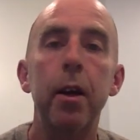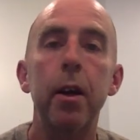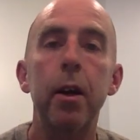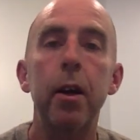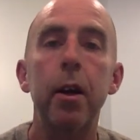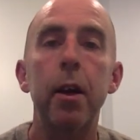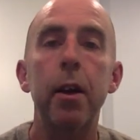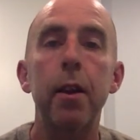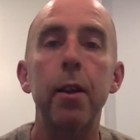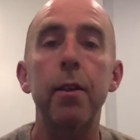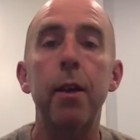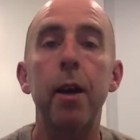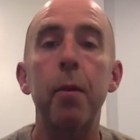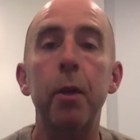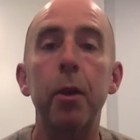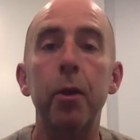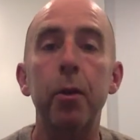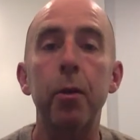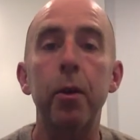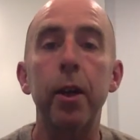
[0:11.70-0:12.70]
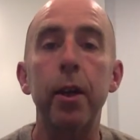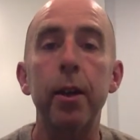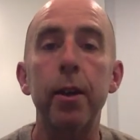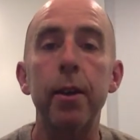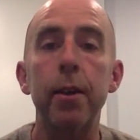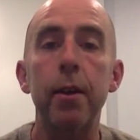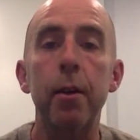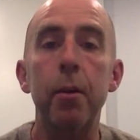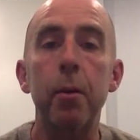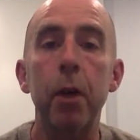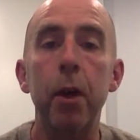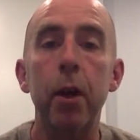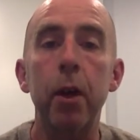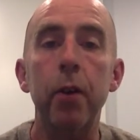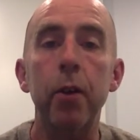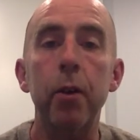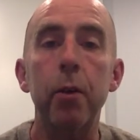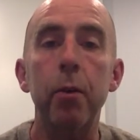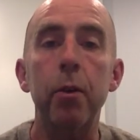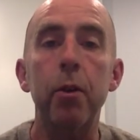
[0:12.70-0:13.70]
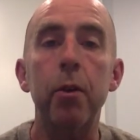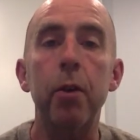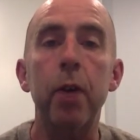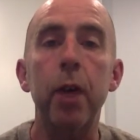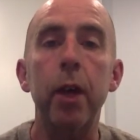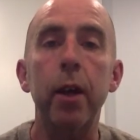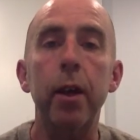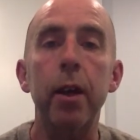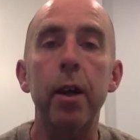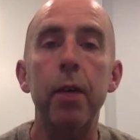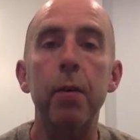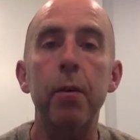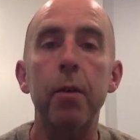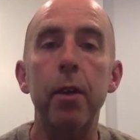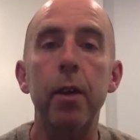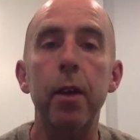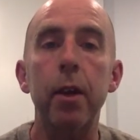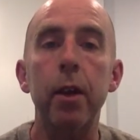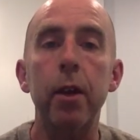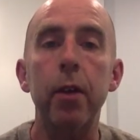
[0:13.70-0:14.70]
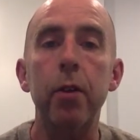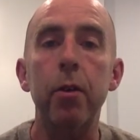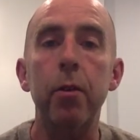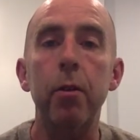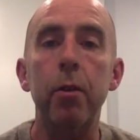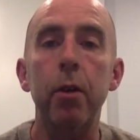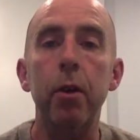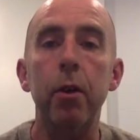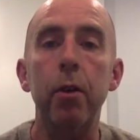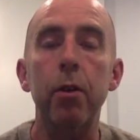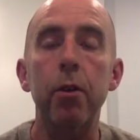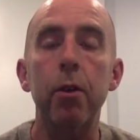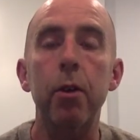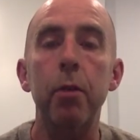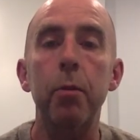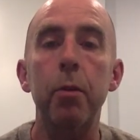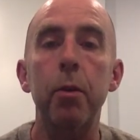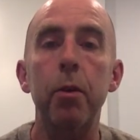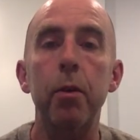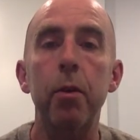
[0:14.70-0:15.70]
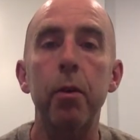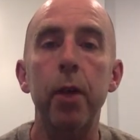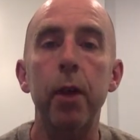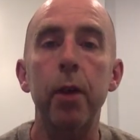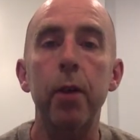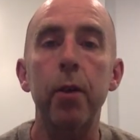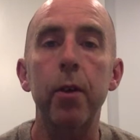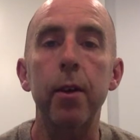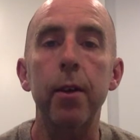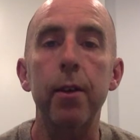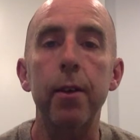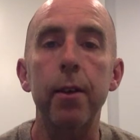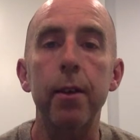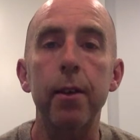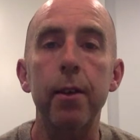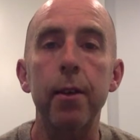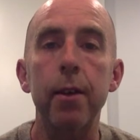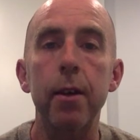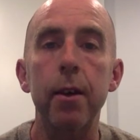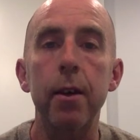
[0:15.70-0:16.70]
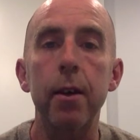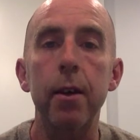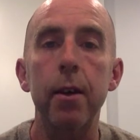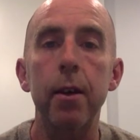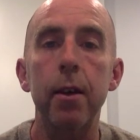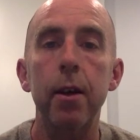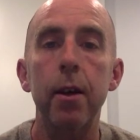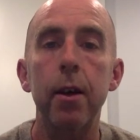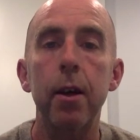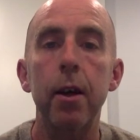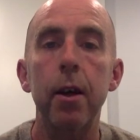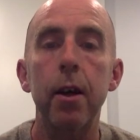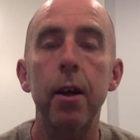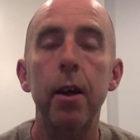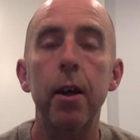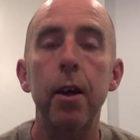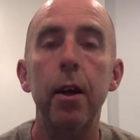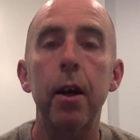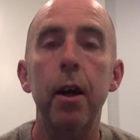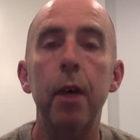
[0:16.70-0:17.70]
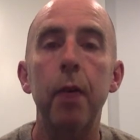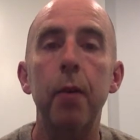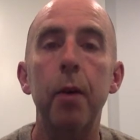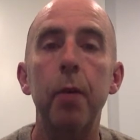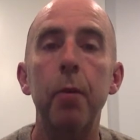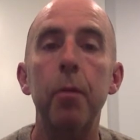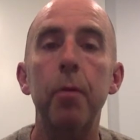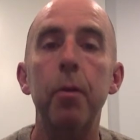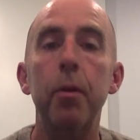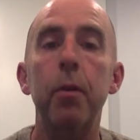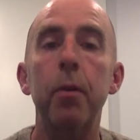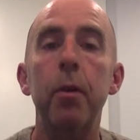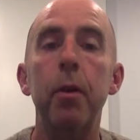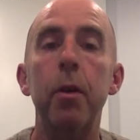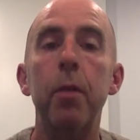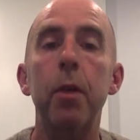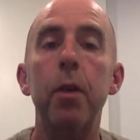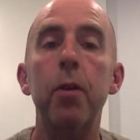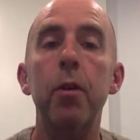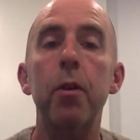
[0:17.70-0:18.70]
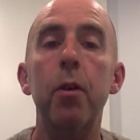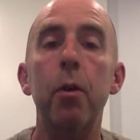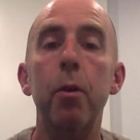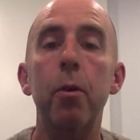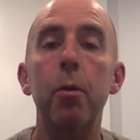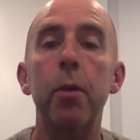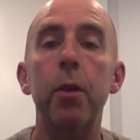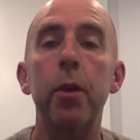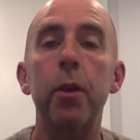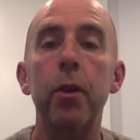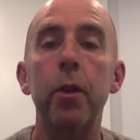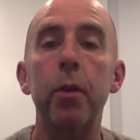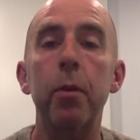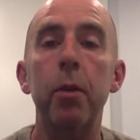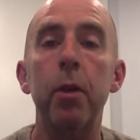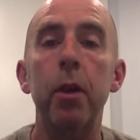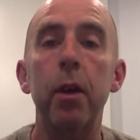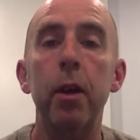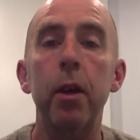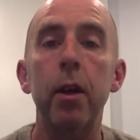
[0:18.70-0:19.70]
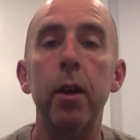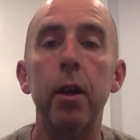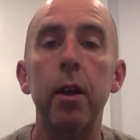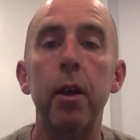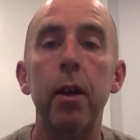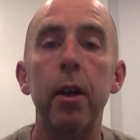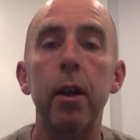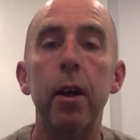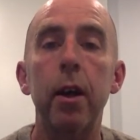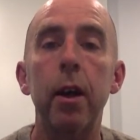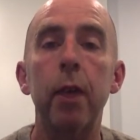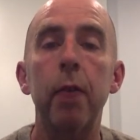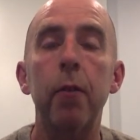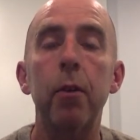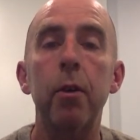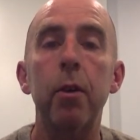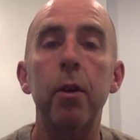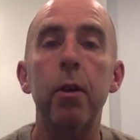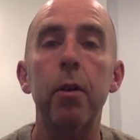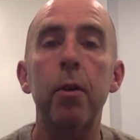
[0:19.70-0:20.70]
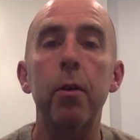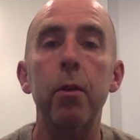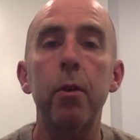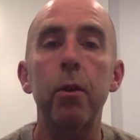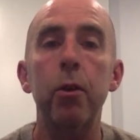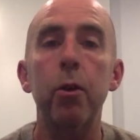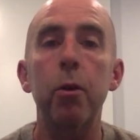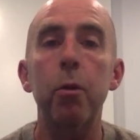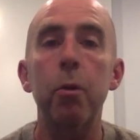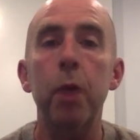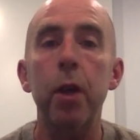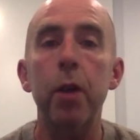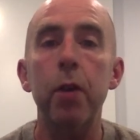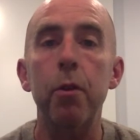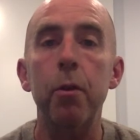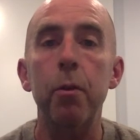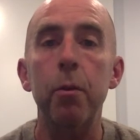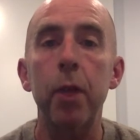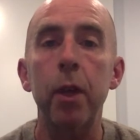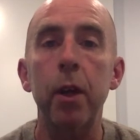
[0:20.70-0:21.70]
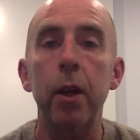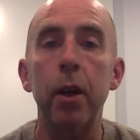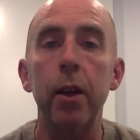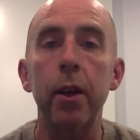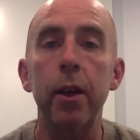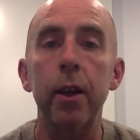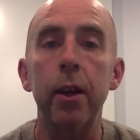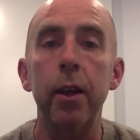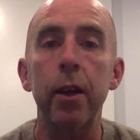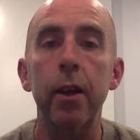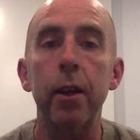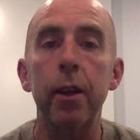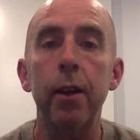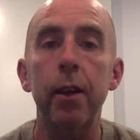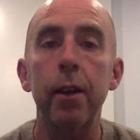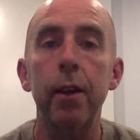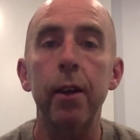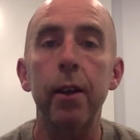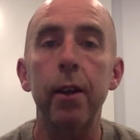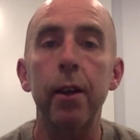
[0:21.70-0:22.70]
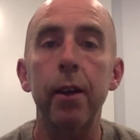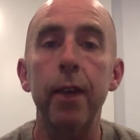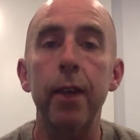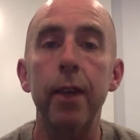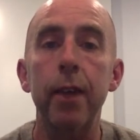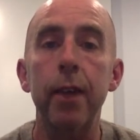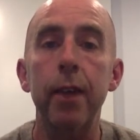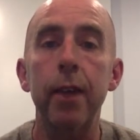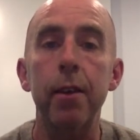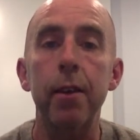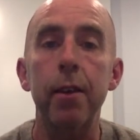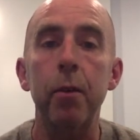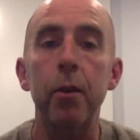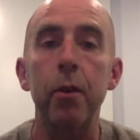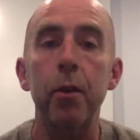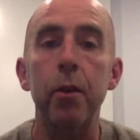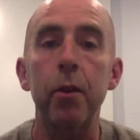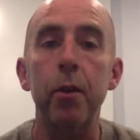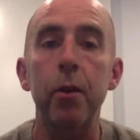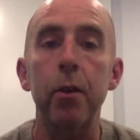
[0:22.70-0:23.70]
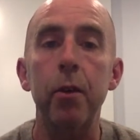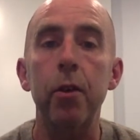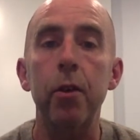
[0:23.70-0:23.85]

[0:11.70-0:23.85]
The timing's really easy to mark as it was directly after the election of Donald Trump in 2016. I've come to feel very much at home in this community, and I've learned so much from being on the listening end of this conversation,